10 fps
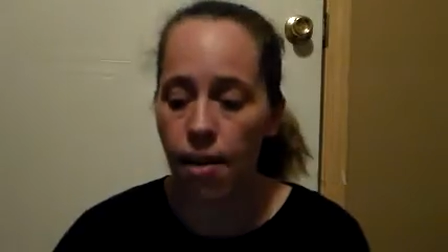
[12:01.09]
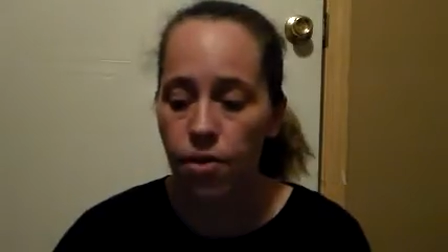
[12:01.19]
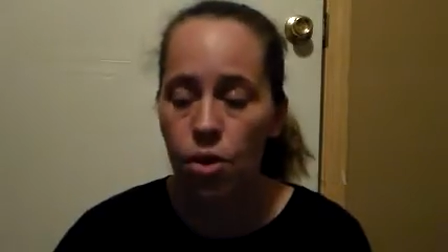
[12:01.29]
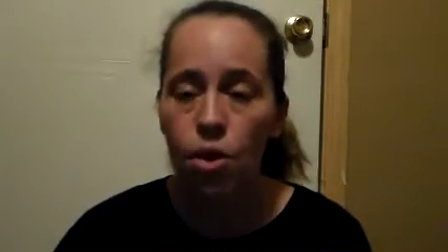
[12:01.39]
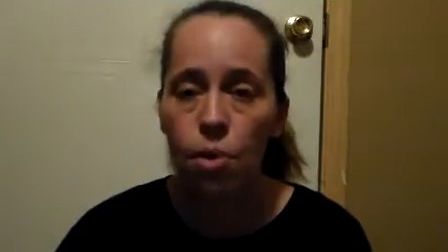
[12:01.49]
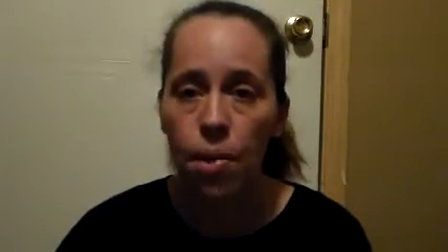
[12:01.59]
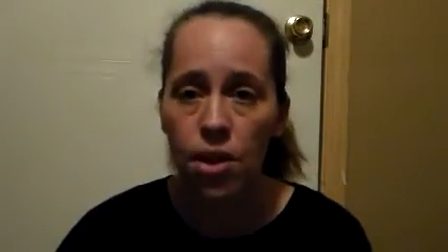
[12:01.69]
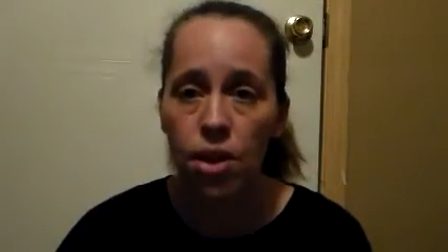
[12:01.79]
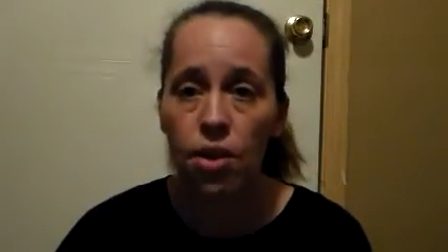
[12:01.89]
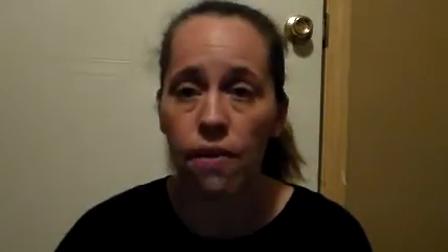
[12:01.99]
They have two
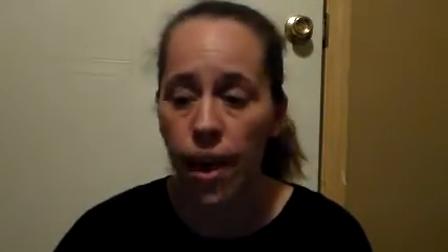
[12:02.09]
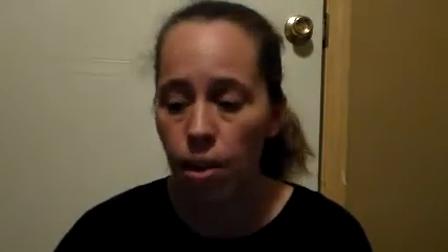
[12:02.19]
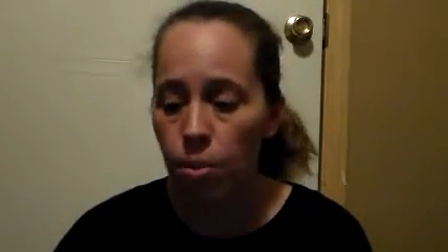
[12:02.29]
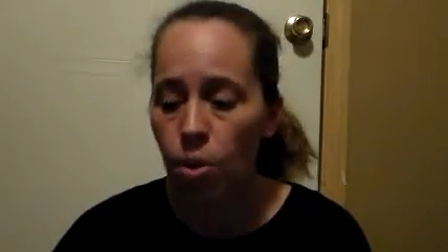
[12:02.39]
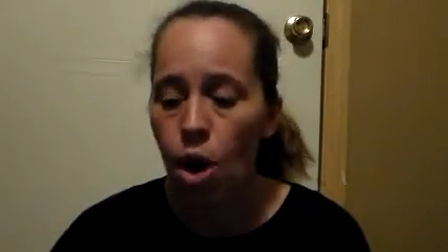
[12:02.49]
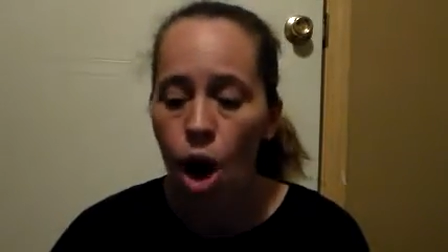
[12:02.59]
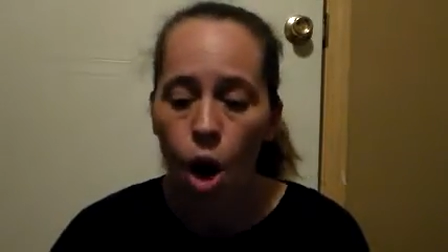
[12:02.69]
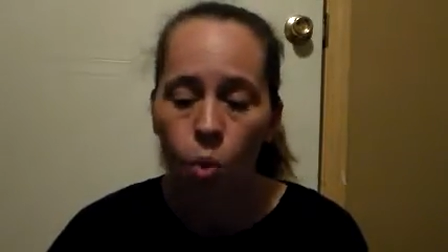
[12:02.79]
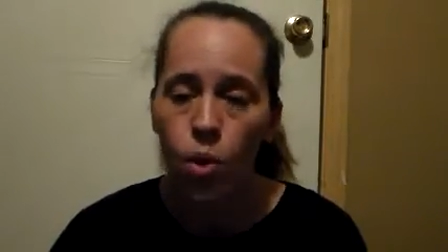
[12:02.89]
coupons that are available.